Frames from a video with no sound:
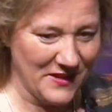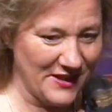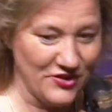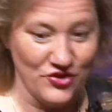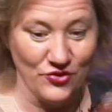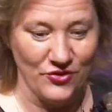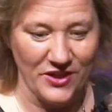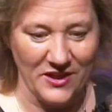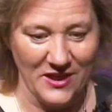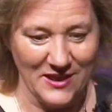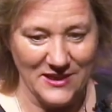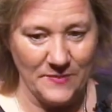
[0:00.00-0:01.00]
enjoy
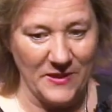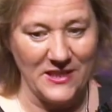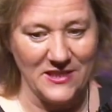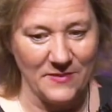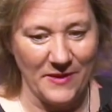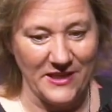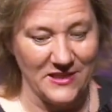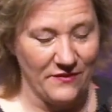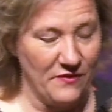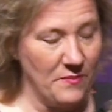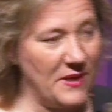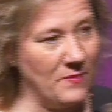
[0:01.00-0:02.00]
speaking to many
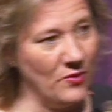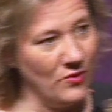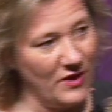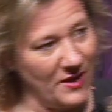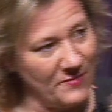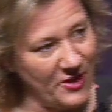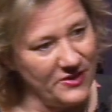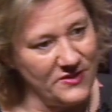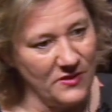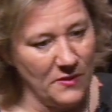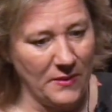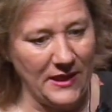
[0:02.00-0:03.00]
different people, and I'm going
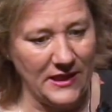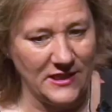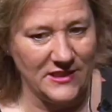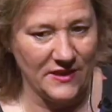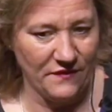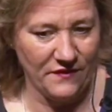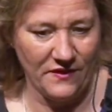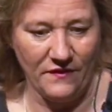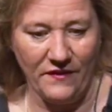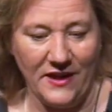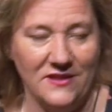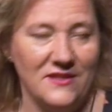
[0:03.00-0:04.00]
to a completely different
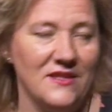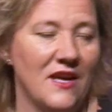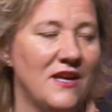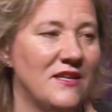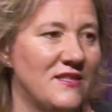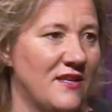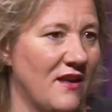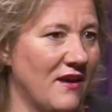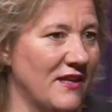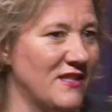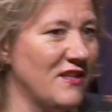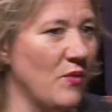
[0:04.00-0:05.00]
event
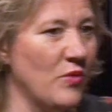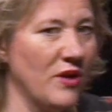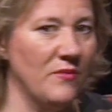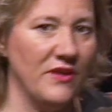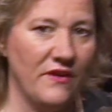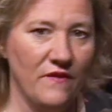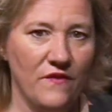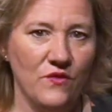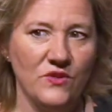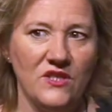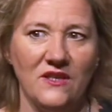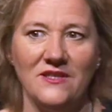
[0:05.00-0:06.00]
tonight. And what I'm looking
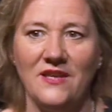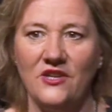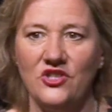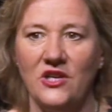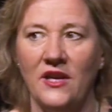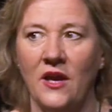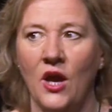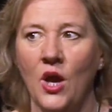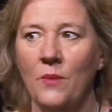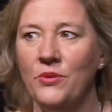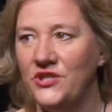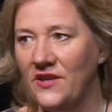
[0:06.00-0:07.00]
forward to is actually
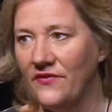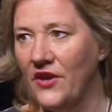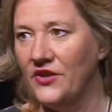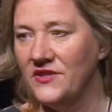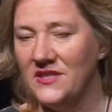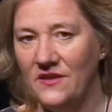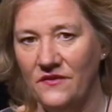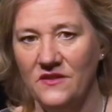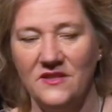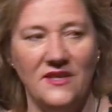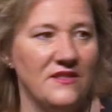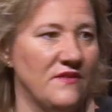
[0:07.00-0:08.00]
putting those
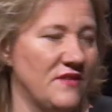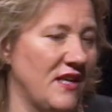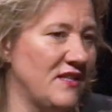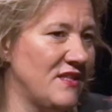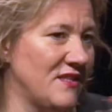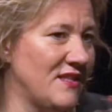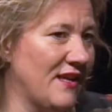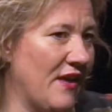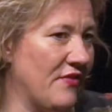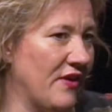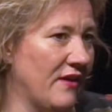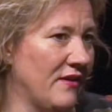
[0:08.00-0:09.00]
different sets of data
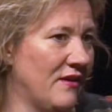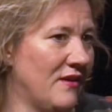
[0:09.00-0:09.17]
together.